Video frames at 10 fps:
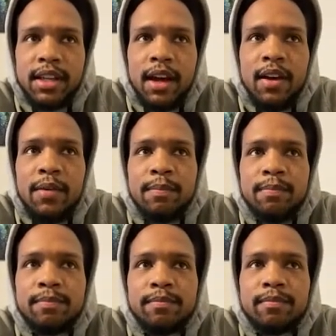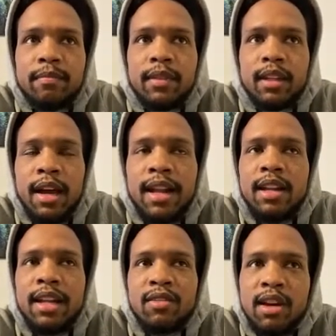I didn't
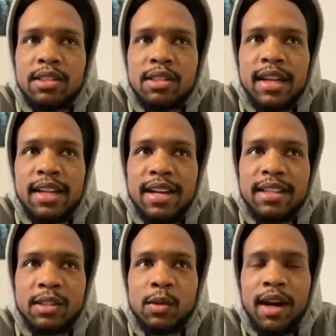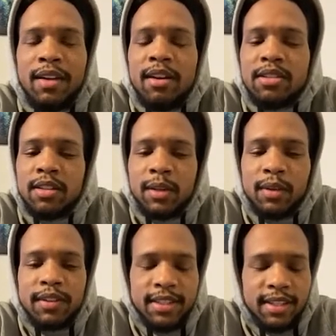like wrestle in high school. I wrestled like
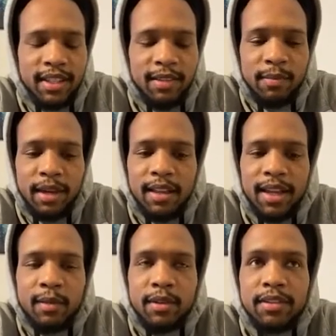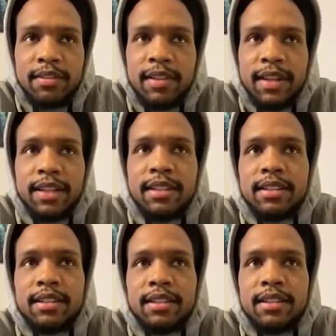with the team and like with like
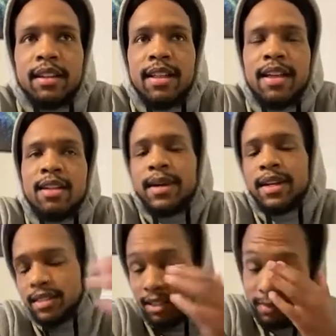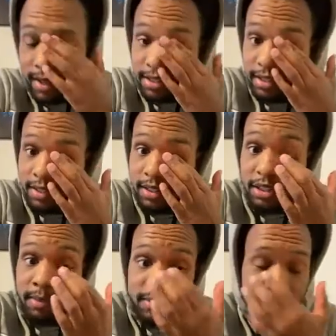a lot of my teammates in the
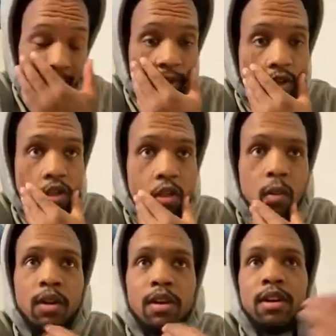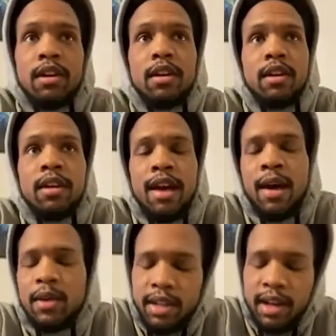gyms that I've been to or I
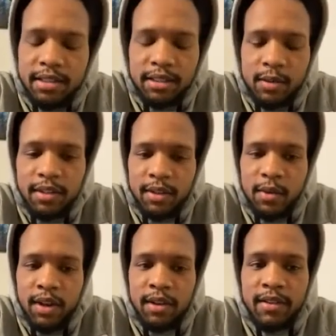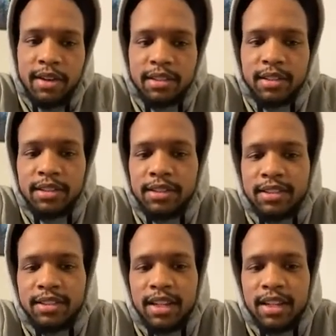went to high school with and who were great wrestlers.